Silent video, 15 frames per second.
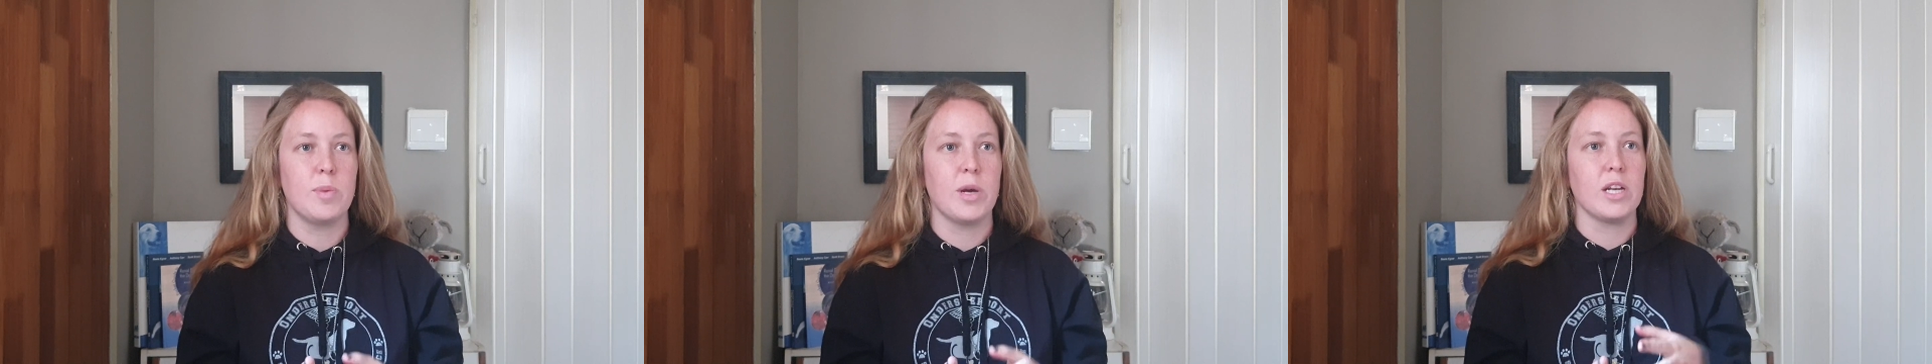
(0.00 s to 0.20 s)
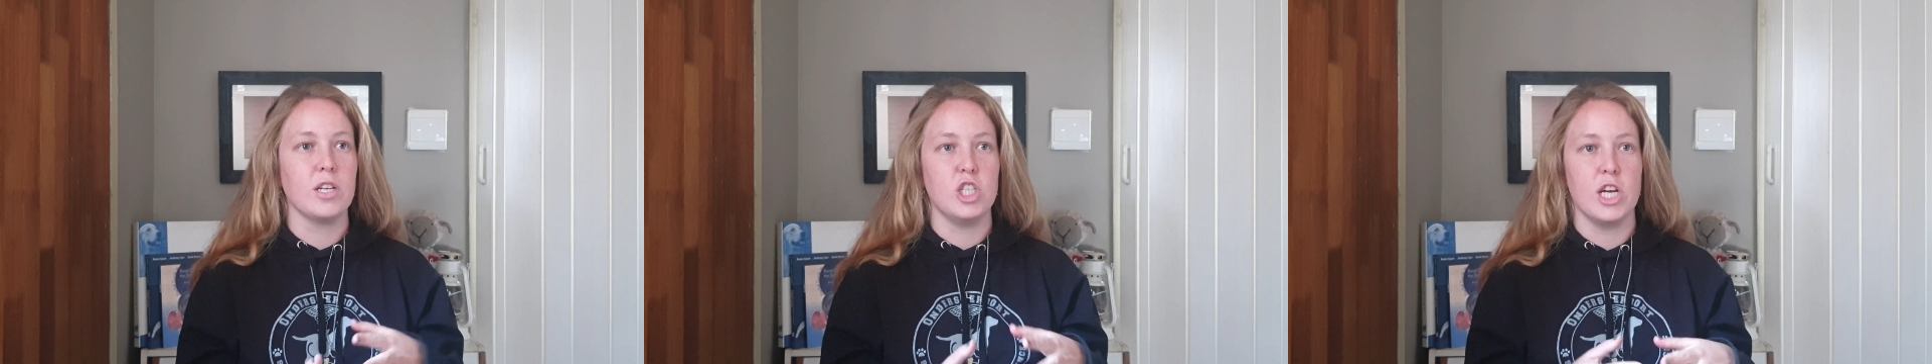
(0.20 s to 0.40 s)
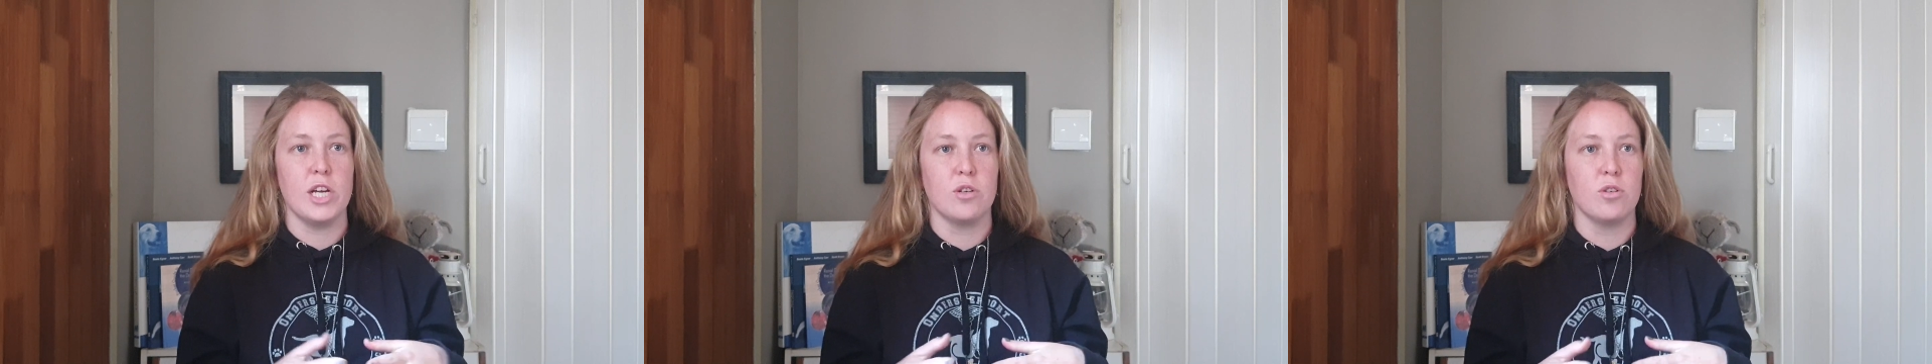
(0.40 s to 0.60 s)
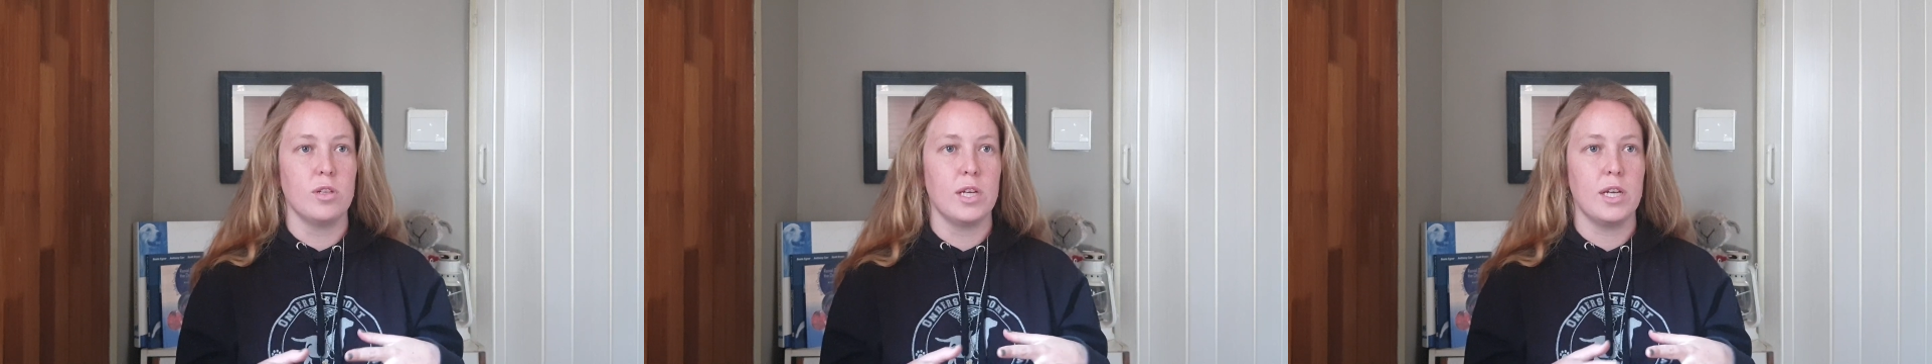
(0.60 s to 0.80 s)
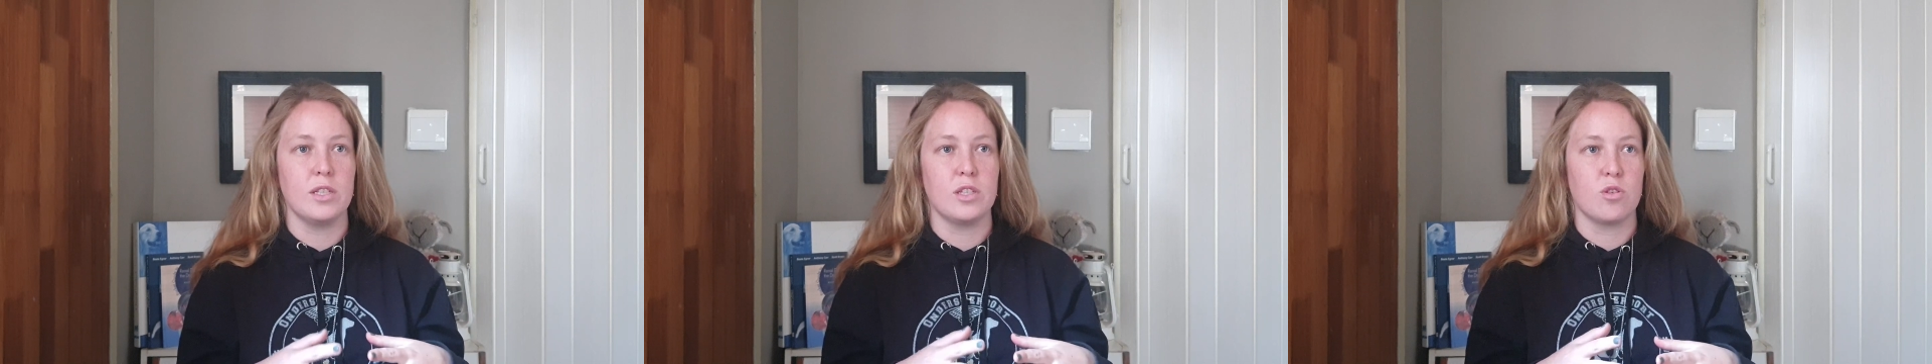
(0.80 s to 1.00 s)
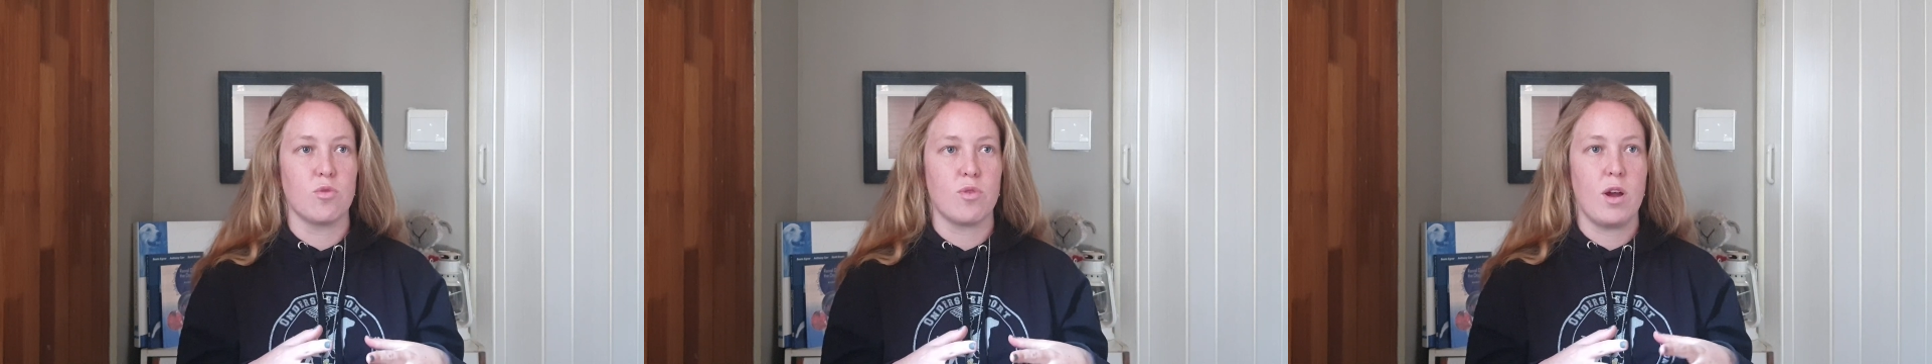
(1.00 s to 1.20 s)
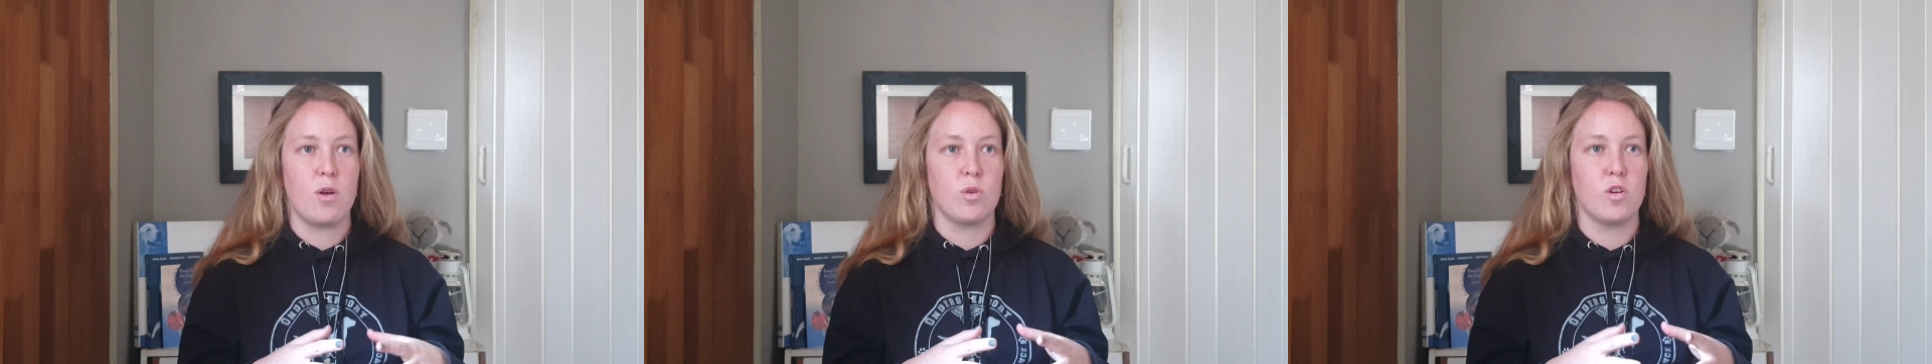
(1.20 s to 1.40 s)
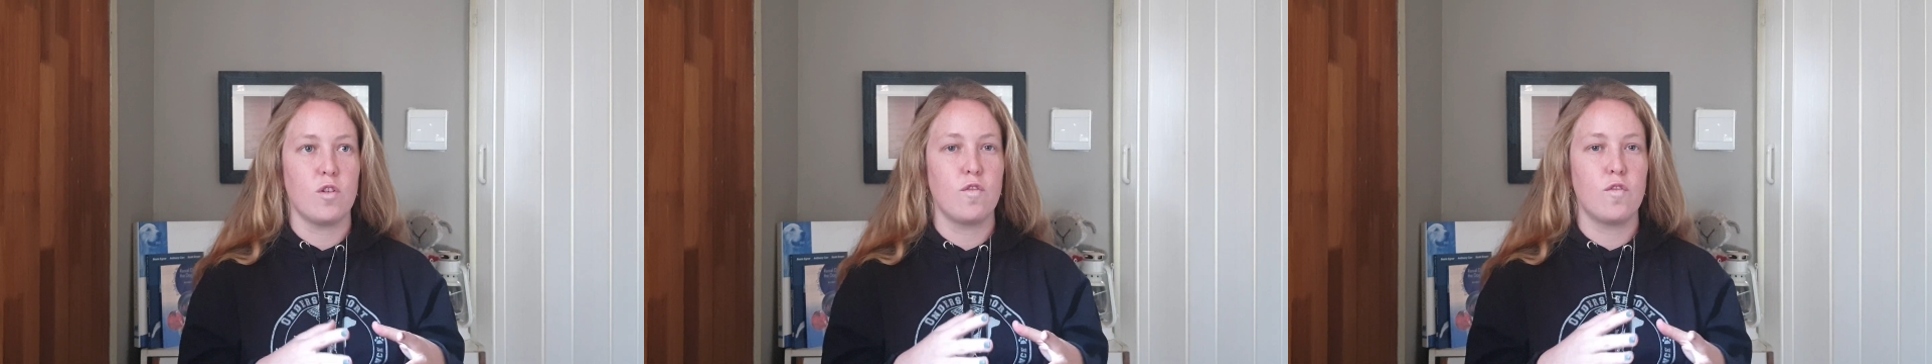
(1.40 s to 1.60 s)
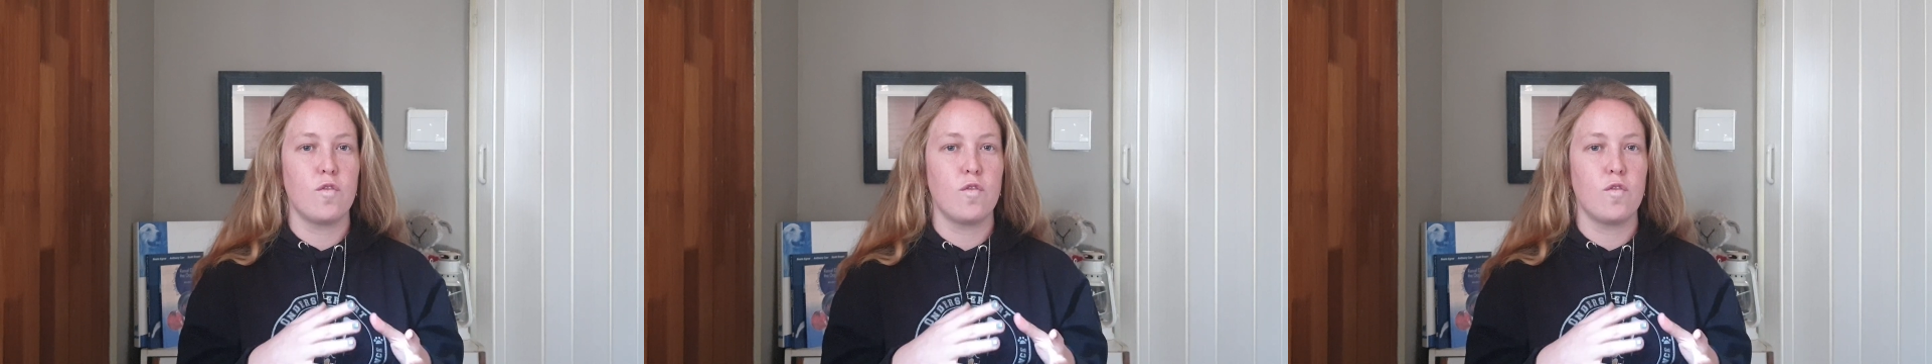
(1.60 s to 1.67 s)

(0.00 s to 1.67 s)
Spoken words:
but in general, it's around